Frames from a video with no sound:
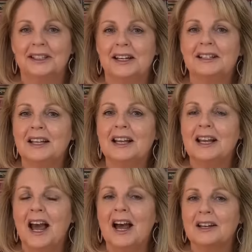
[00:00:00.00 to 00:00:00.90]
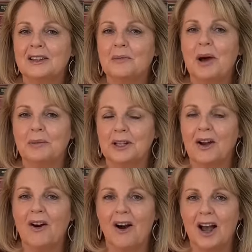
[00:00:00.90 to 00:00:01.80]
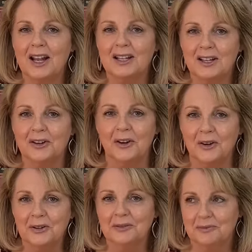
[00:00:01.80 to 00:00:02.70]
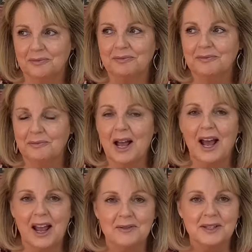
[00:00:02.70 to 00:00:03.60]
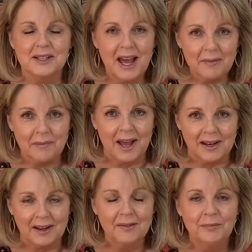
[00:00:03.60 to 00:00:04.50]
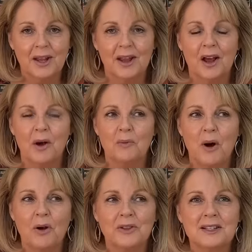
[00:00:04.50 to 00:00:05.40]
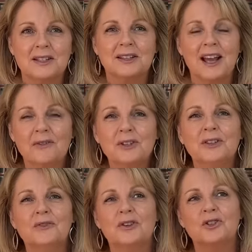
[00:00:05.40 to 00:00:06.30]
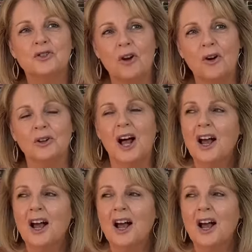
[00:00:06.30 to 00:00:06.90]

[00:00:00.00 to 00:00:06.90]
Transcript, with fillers: and then out of the public eye, you know, behaves in that manner, well, there's a level of control.